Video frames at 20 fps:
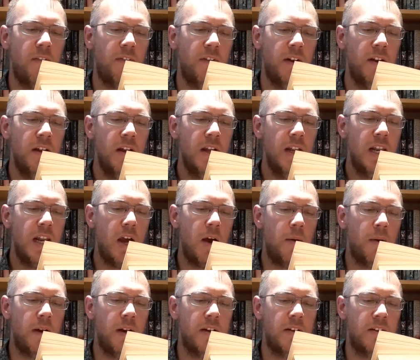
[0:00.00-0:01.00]
and now I'm
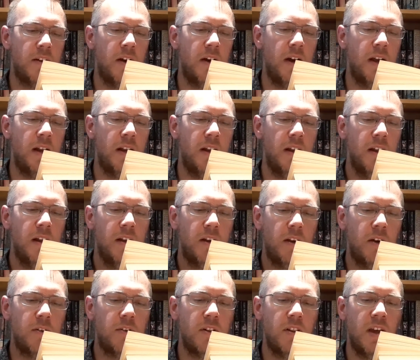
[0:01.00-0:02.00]
going to die and
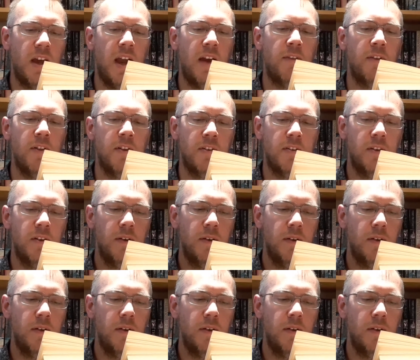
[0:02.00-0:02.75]
go to the heavens.